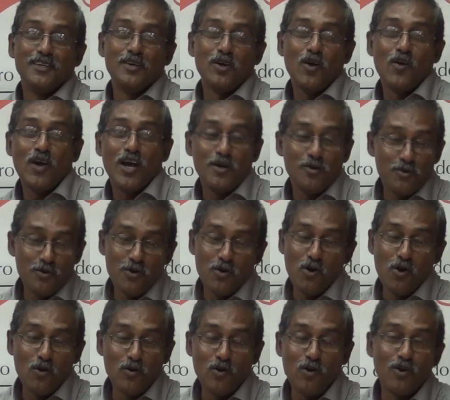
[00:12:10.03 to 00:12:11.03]
Now, I don't
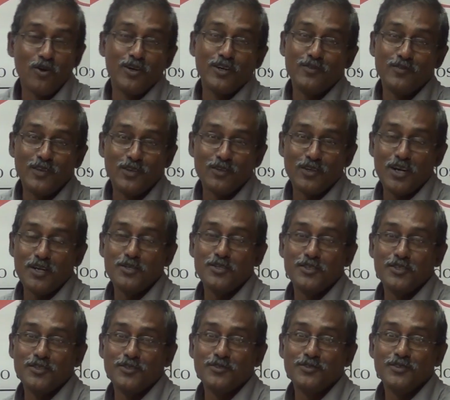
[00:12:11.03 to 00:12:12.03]
know how long it will
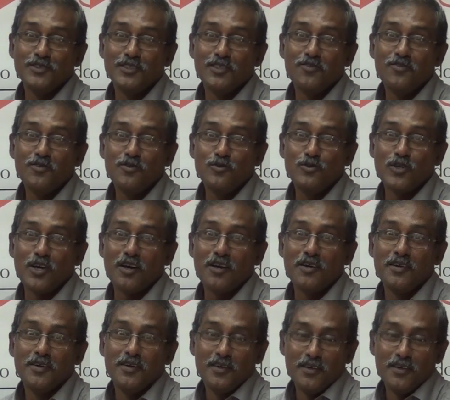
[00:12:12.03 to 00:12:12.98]
continue in the future,